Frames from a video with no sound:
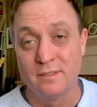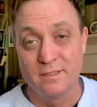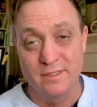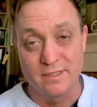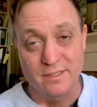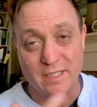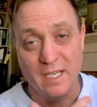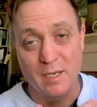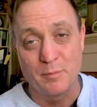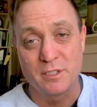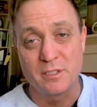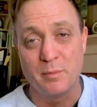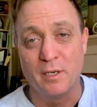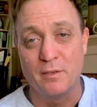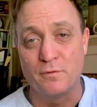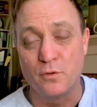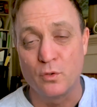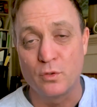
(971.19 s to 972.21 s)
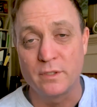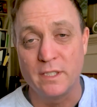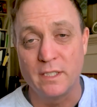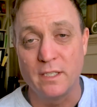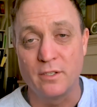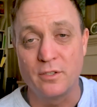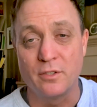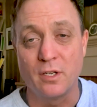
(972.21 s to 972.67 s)
This camera is about
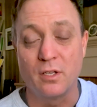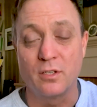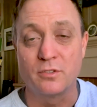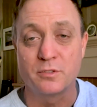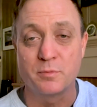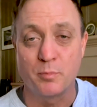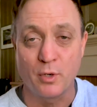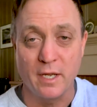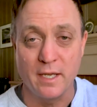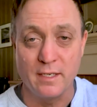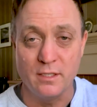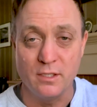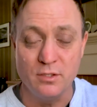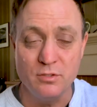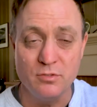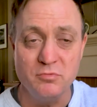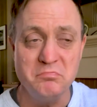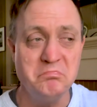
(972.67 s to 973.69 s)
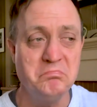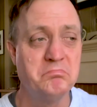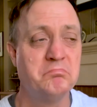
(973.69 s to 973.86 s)
$1,400 brand new.